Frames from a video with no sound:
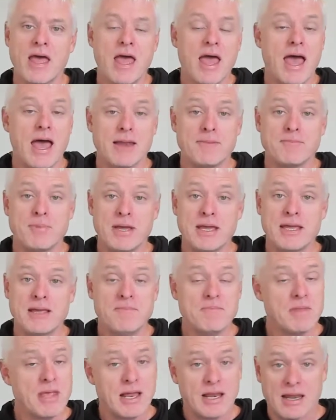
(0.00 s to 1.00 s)
And
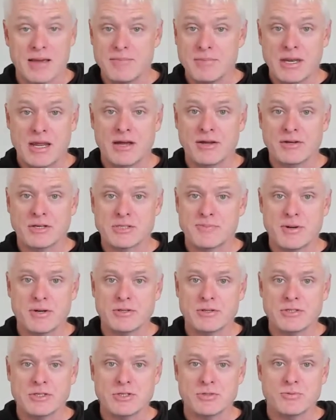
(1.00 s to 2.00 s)
B, let me know
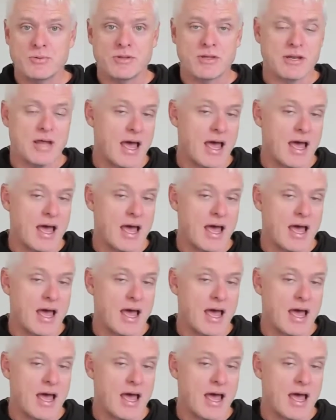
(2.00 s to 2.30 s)
experiences with it.